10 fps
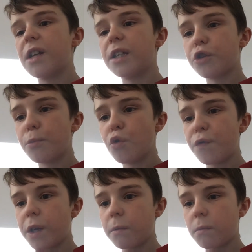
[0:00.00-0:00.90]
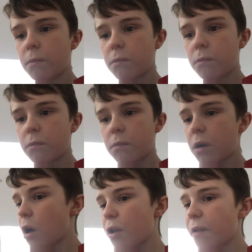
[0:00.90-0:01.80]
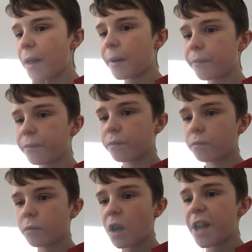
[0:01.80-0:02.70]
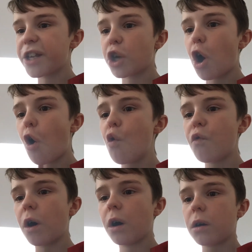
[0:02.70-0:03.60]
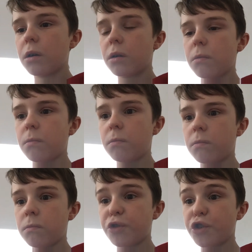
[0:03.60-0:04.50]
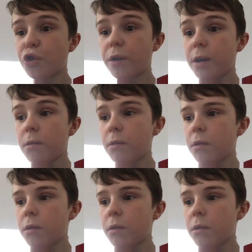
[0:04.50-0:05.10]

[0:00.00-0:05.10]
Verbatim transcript: is the movie. Other than that, it's over. Sorry.